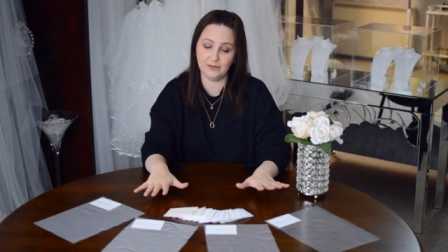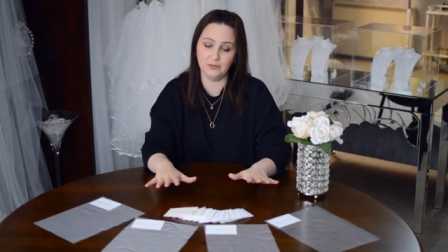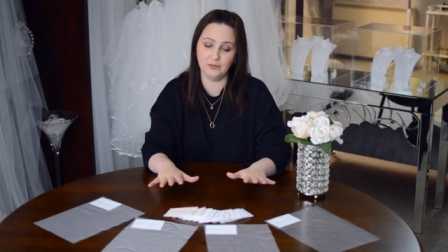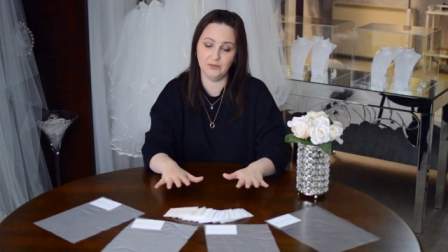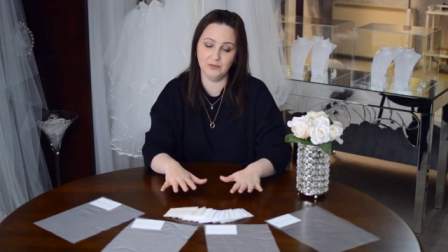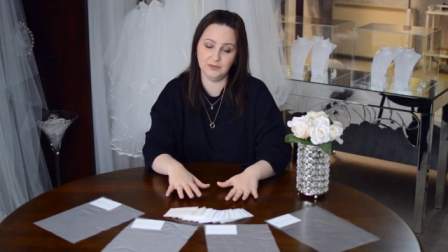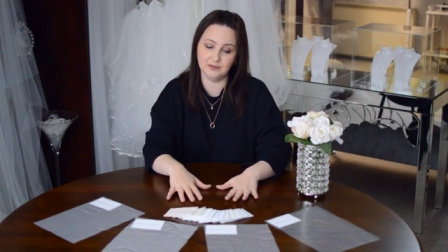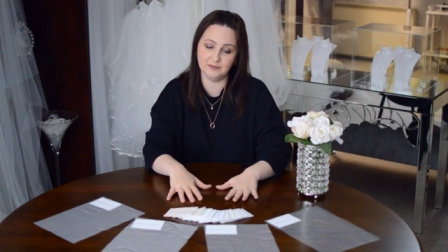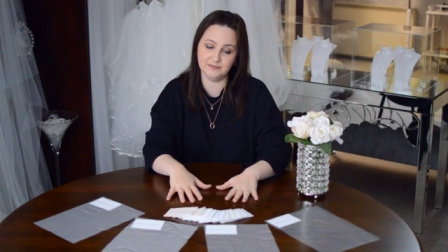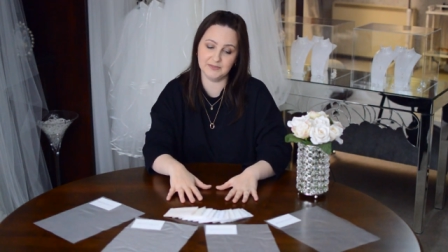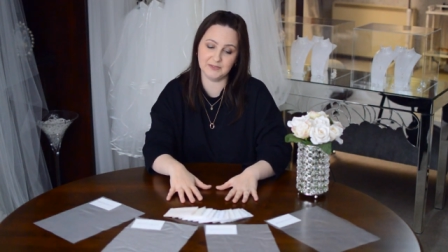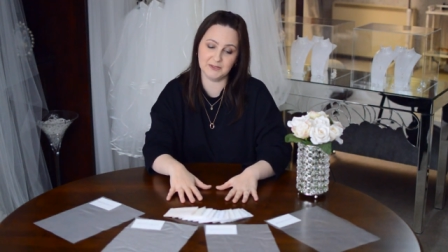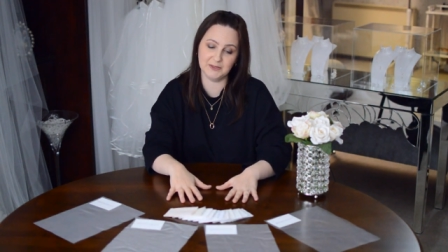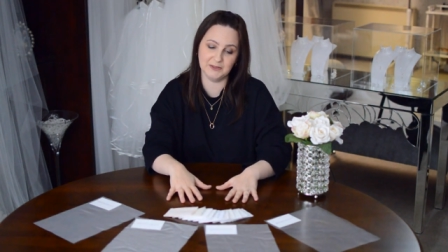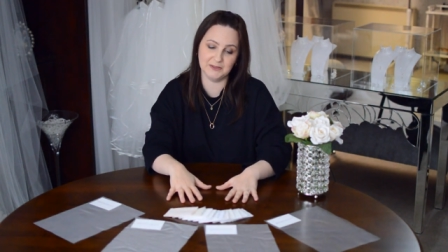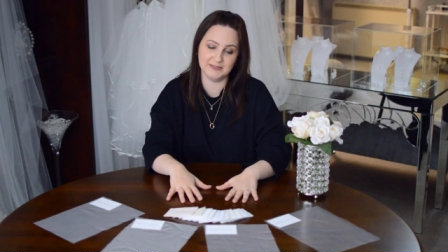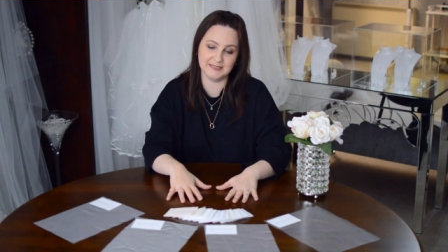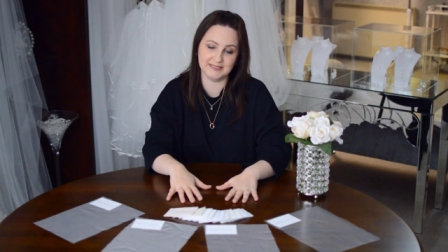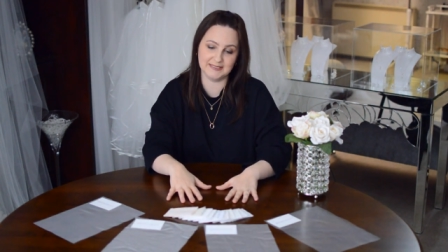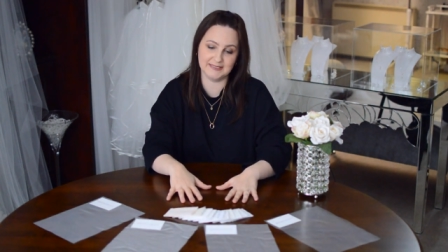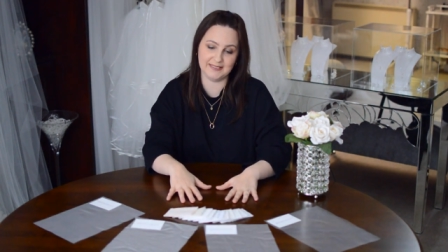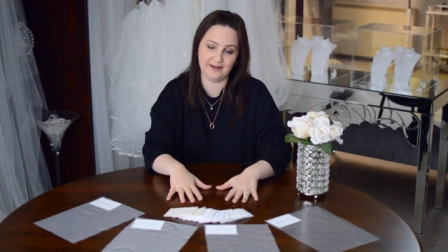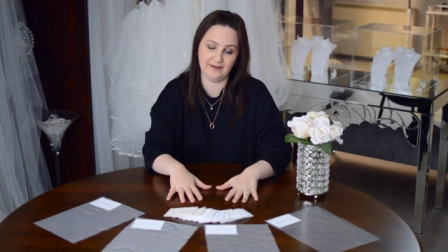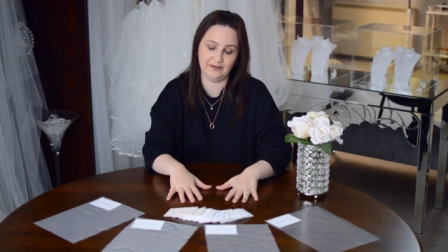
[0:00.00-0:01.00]
all of the colours
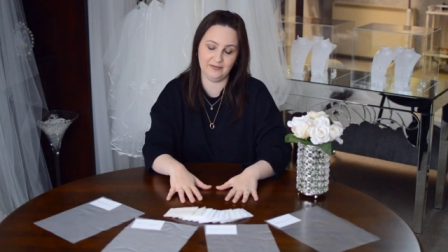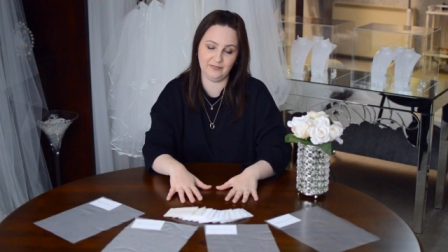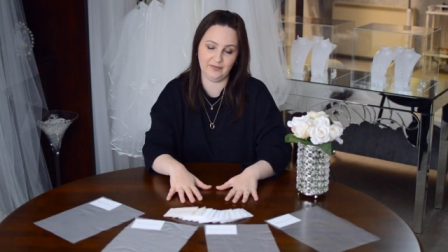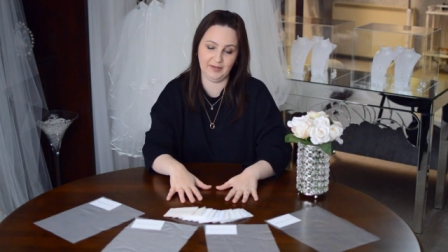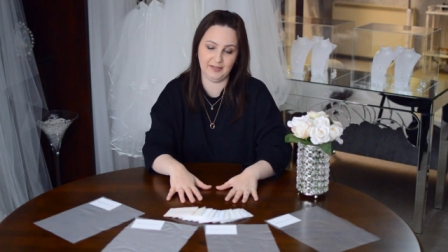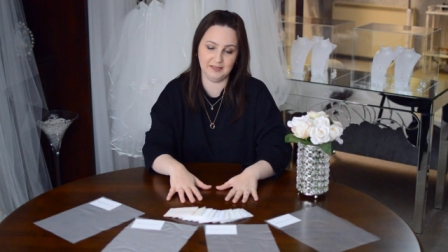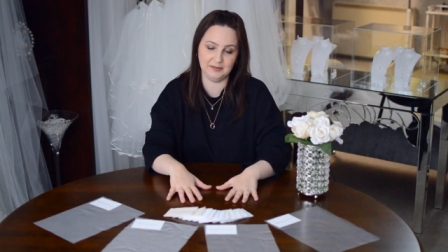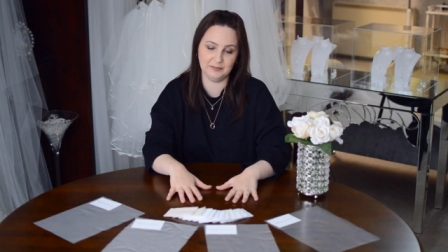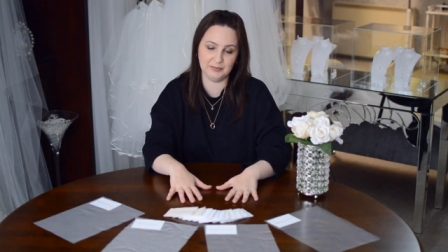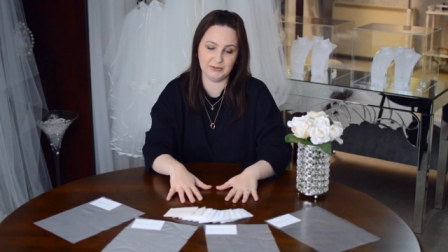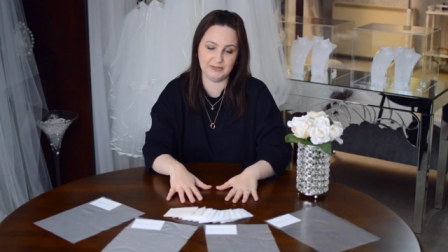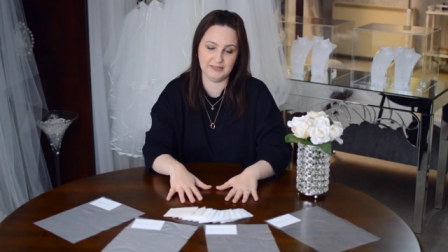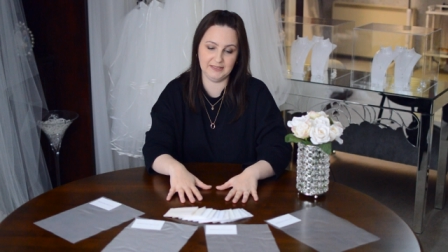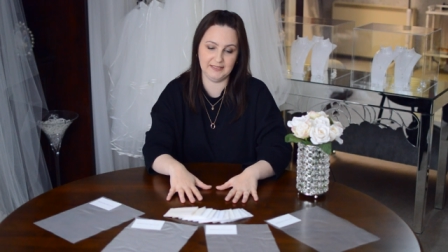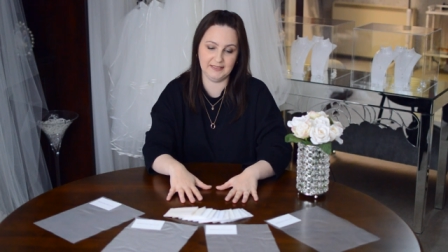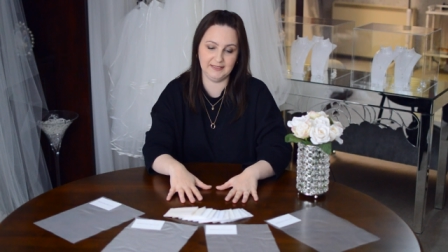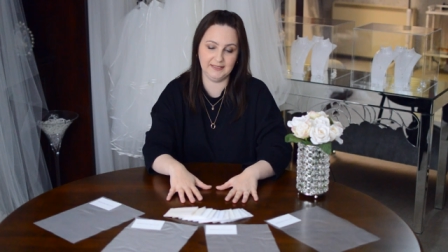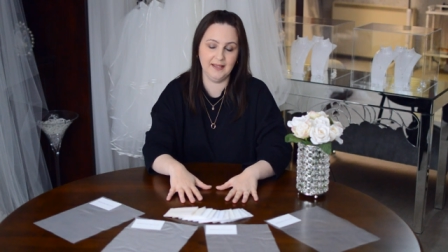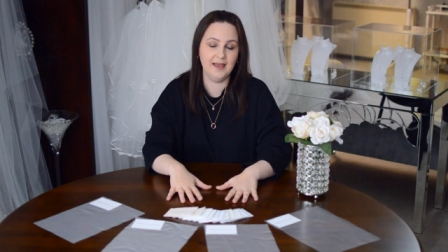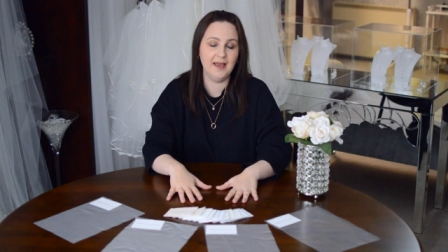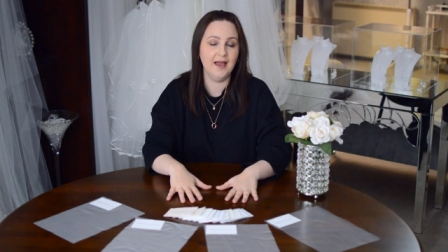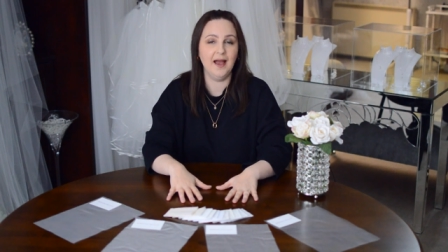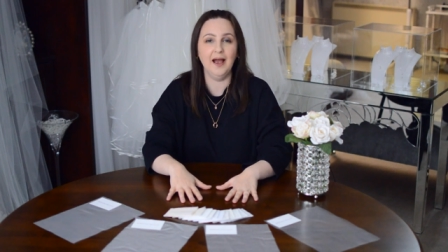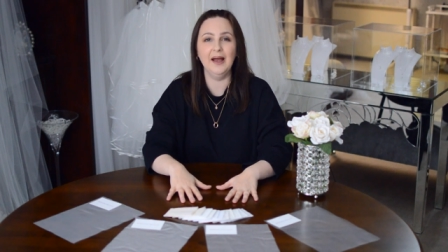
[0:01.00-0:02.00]
that they're available in.